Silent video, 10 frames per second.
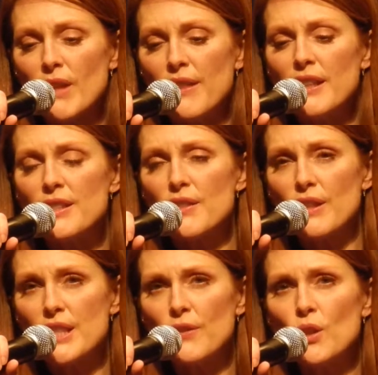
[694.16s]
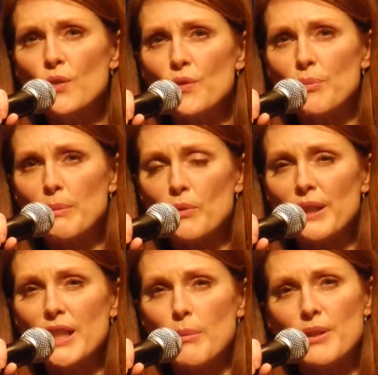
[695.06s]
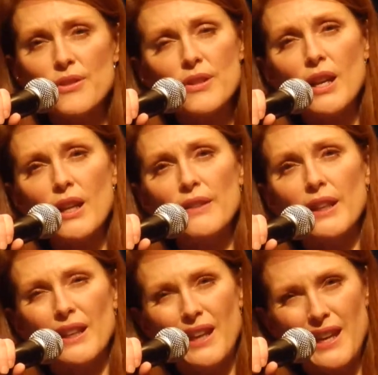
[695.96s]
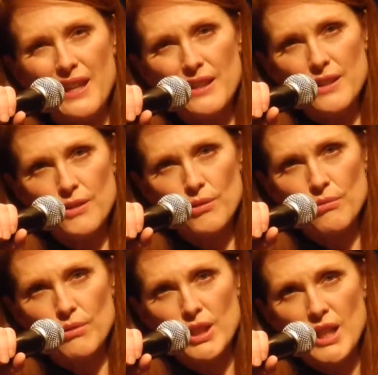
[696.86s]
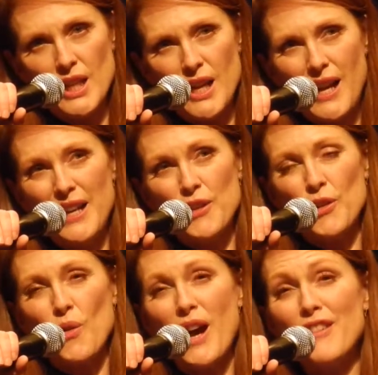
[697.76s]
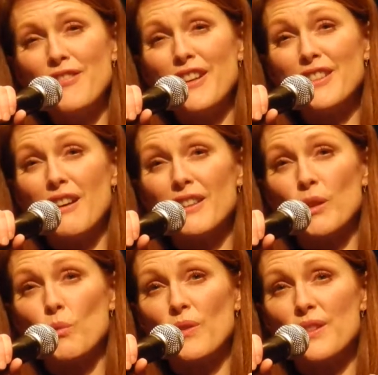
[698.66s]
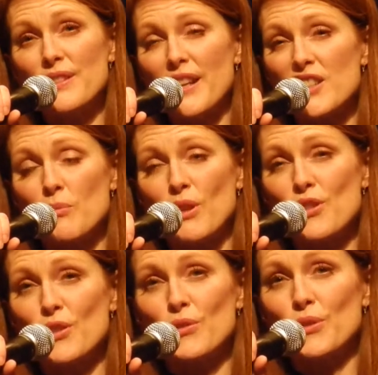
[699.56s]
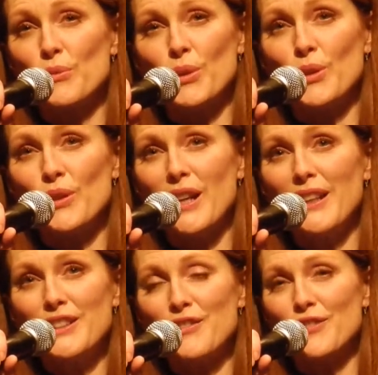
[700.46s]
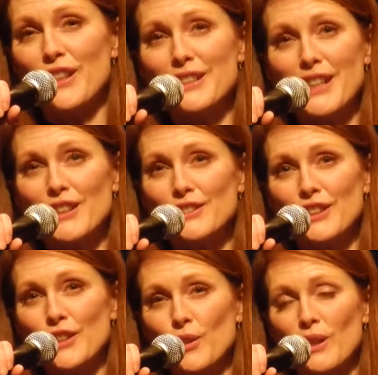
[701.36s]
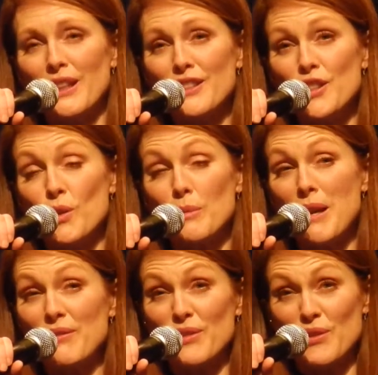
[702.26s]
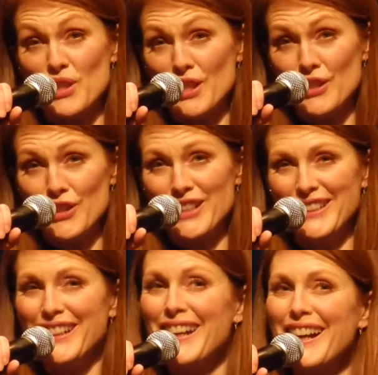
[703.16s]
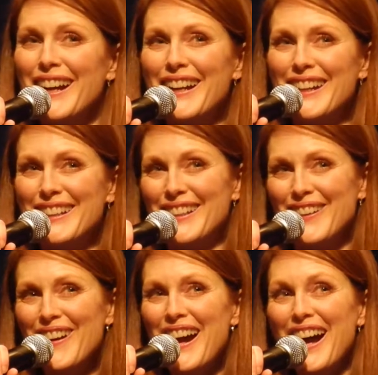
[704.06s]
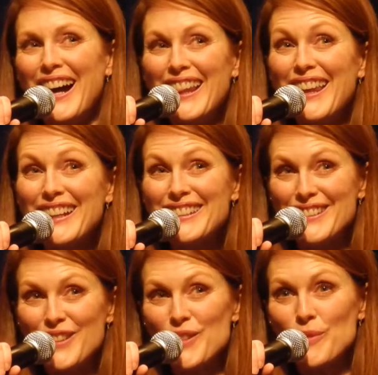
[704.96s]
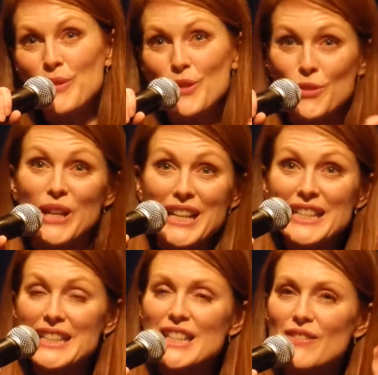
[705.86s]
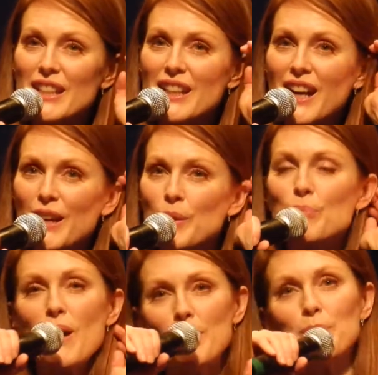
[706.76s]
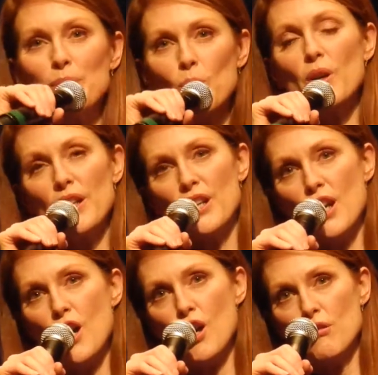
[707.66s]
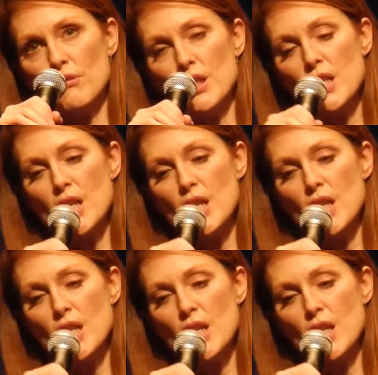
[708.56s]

I think it's very difficult for people right now because there's not a lot they can do. I don't know. I found out like what the sex of my children were. I like to find out. You know, I like to know what I'm having for dinner. You know, I like to know when the train's leaving. I would probably want to know.